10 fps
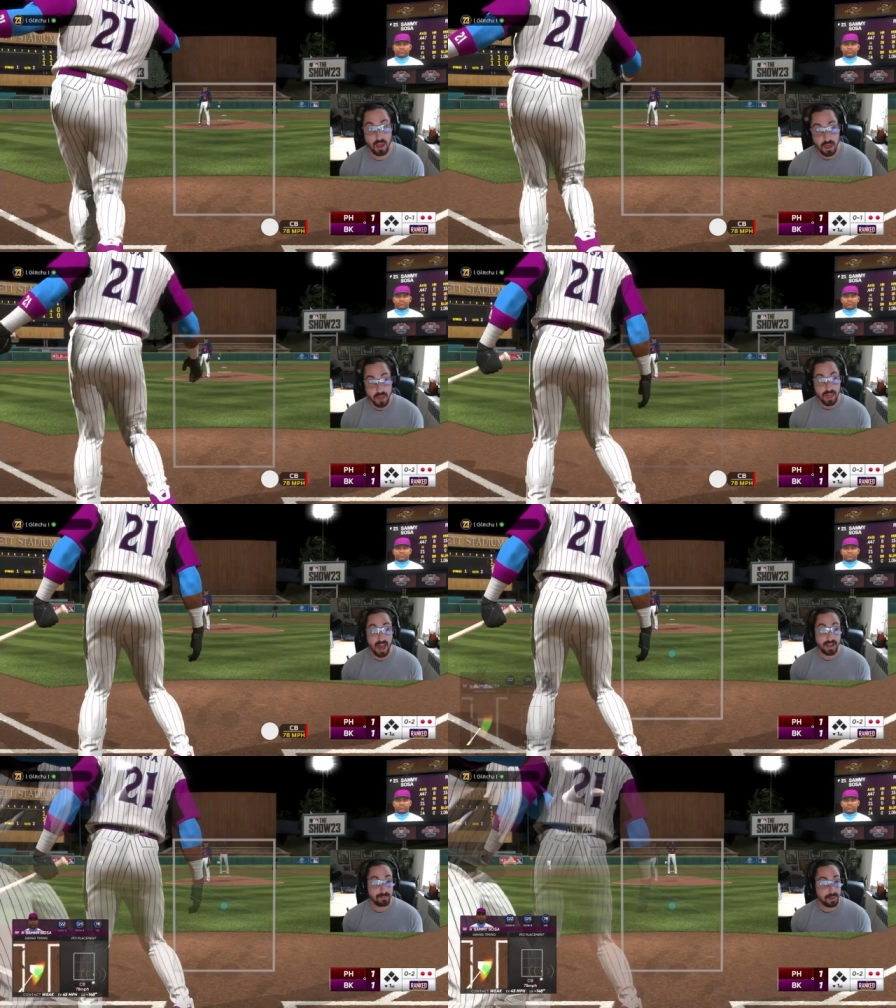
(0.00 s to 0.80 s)

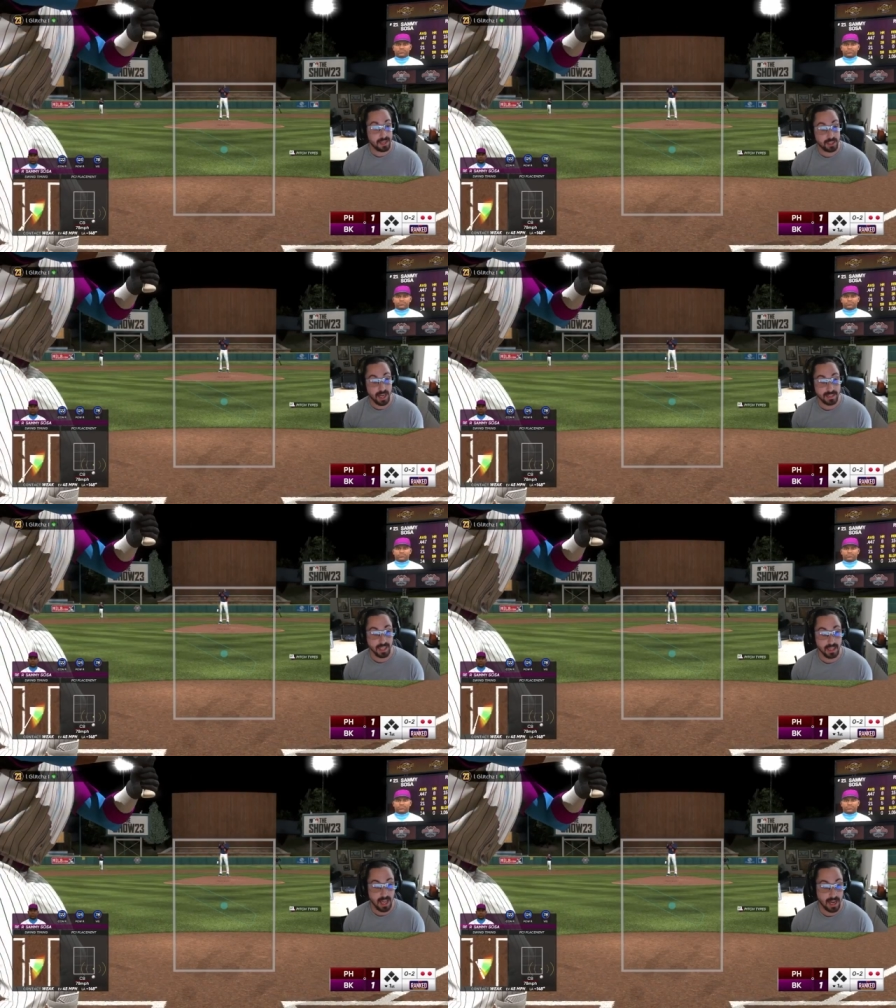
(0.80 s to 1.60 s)
That pitch has a
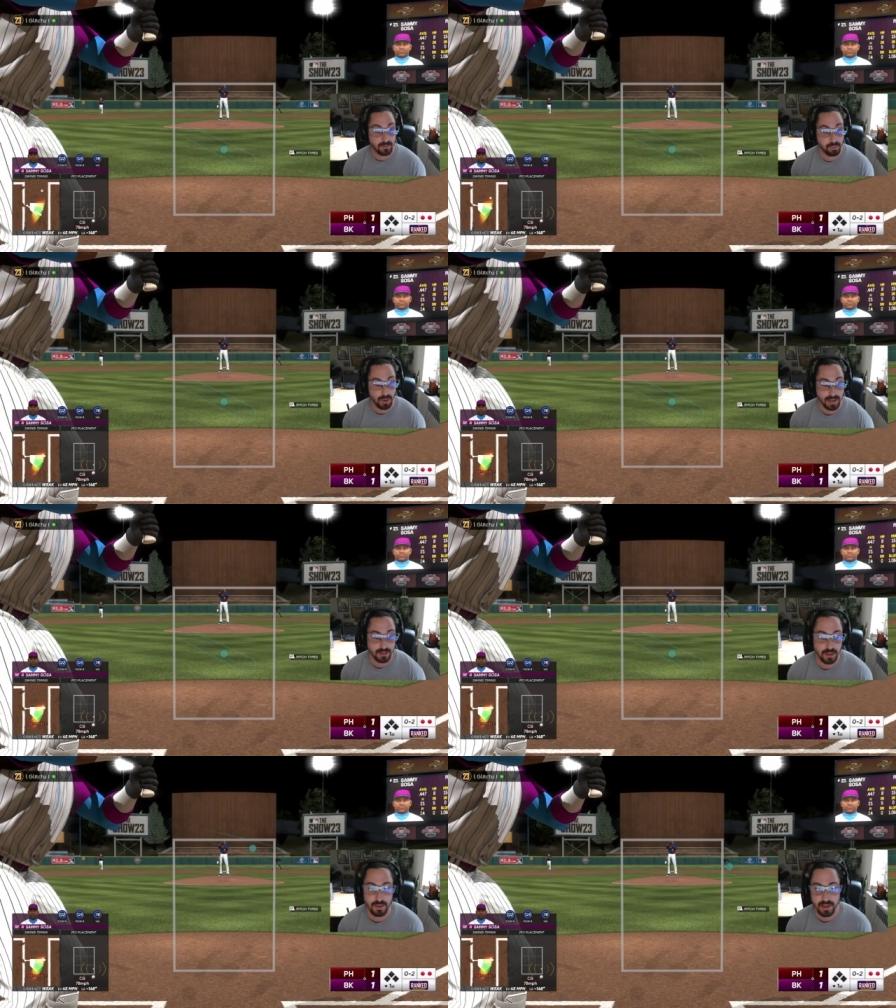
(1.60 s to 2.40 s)
lot of break
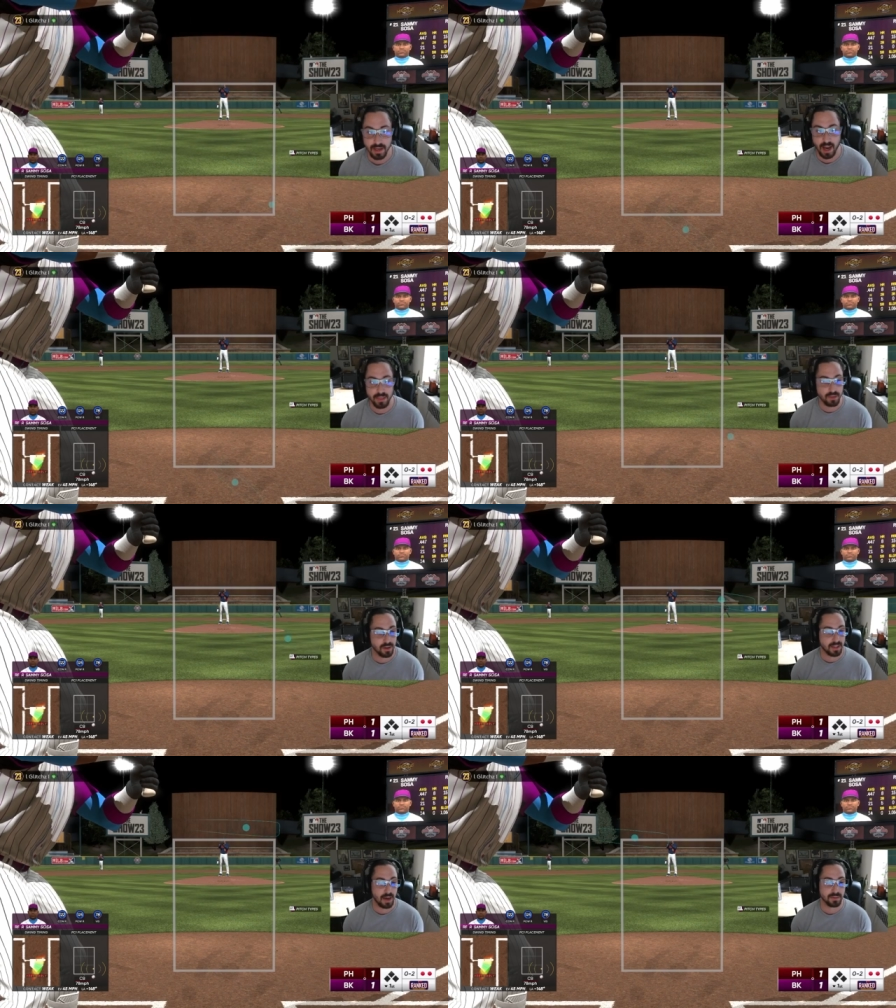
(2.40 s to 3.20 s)
to it. I
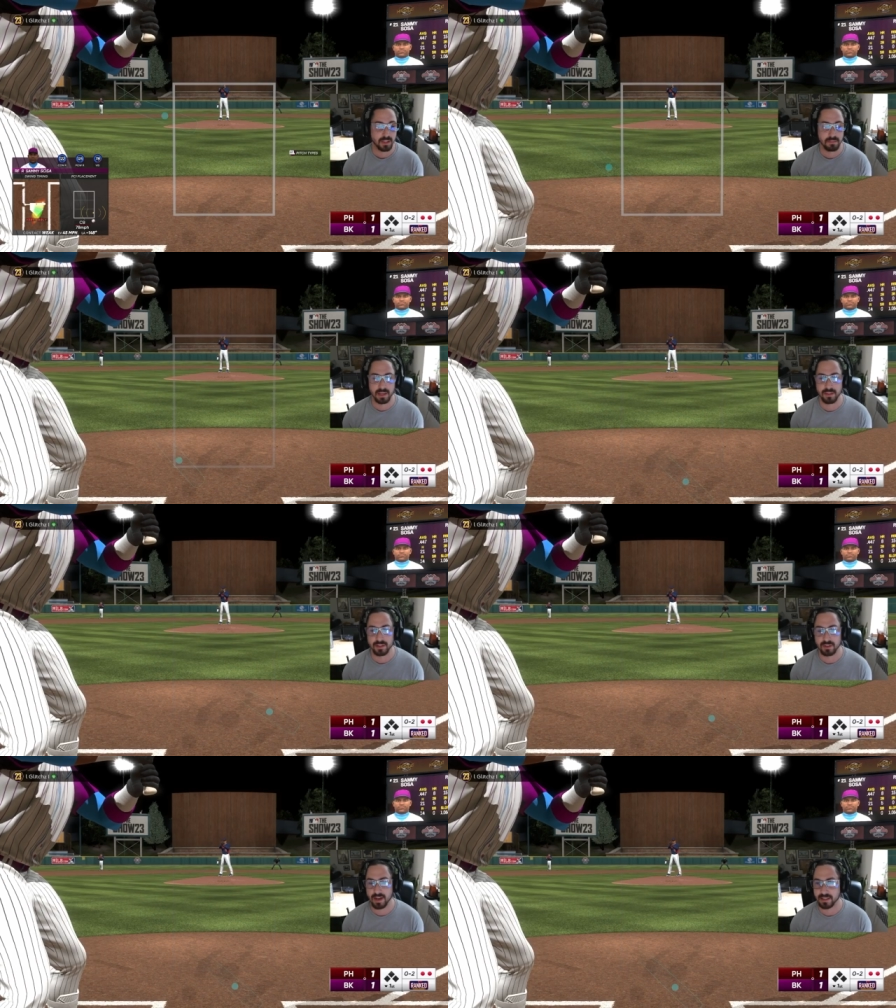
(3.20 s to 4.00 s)
thought that was going to be in the
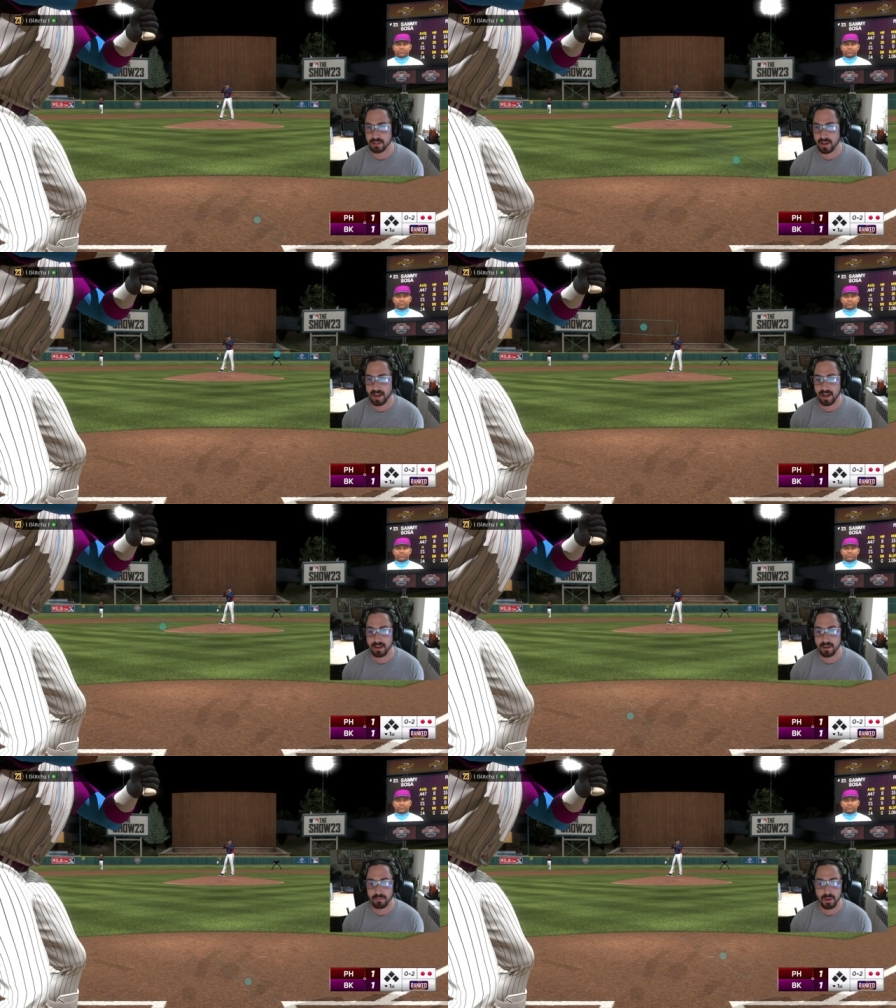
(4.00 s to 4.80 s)
strike zone. I
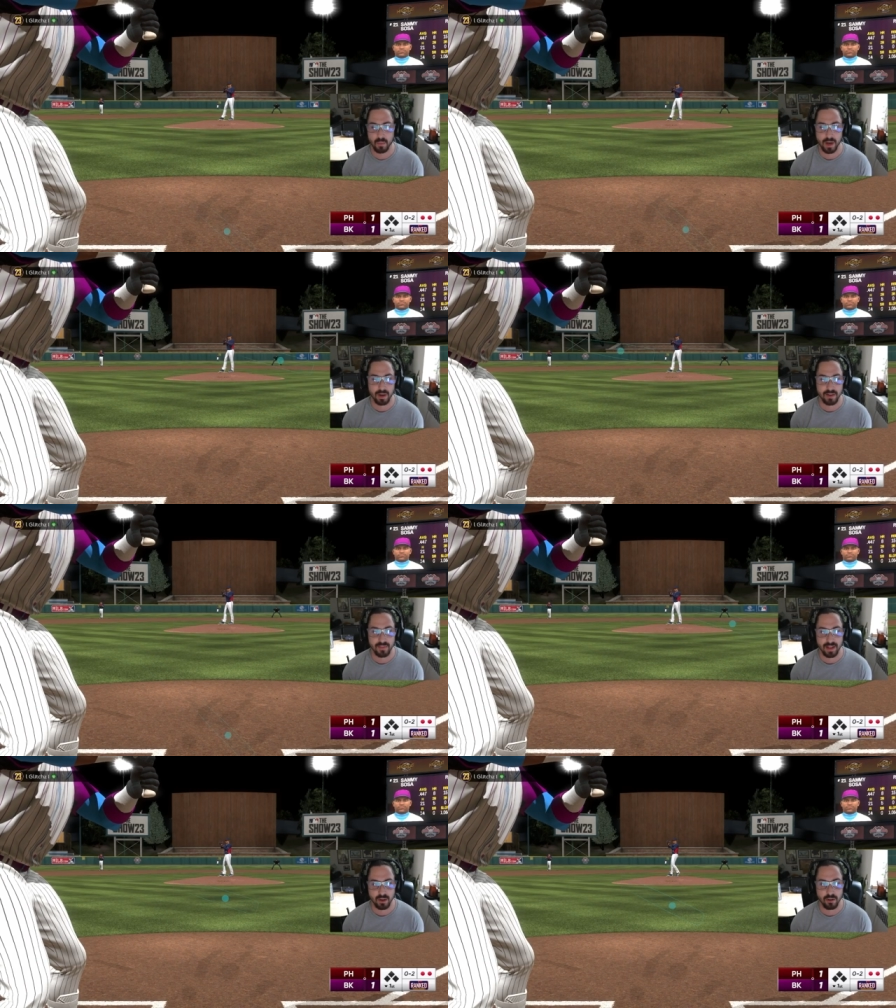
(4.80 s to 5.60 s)
gotta be weary of
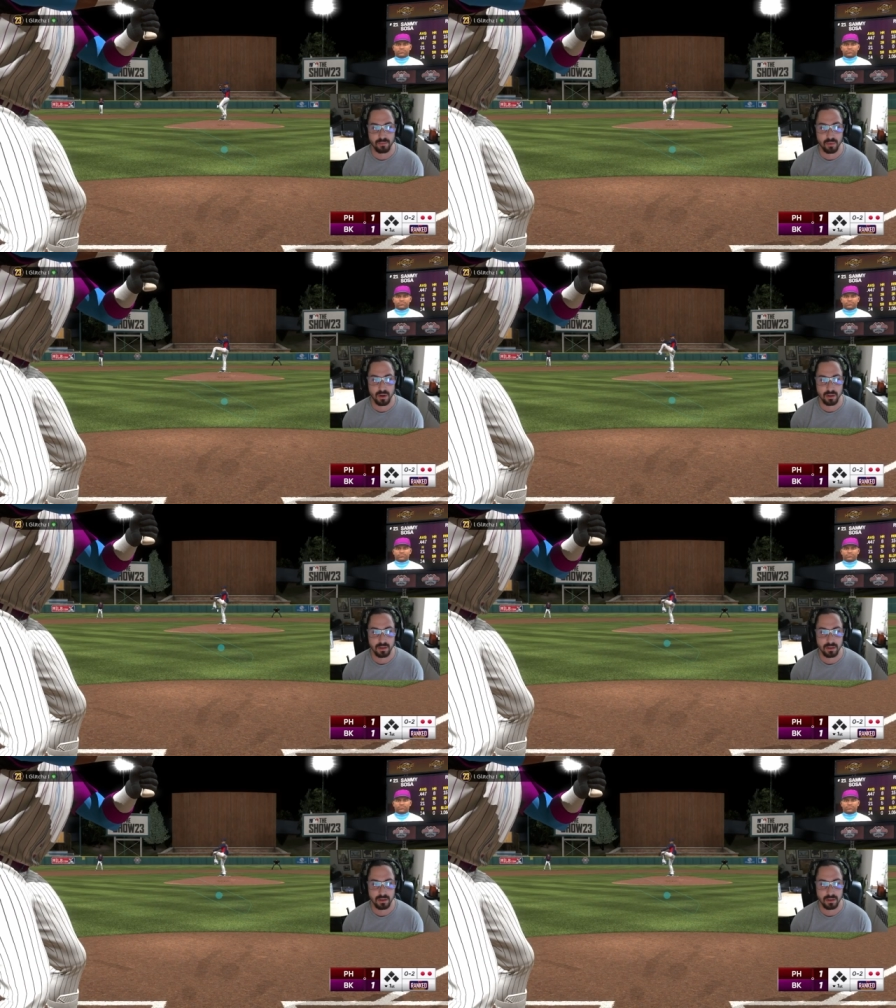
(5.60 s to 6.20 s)
that curveball.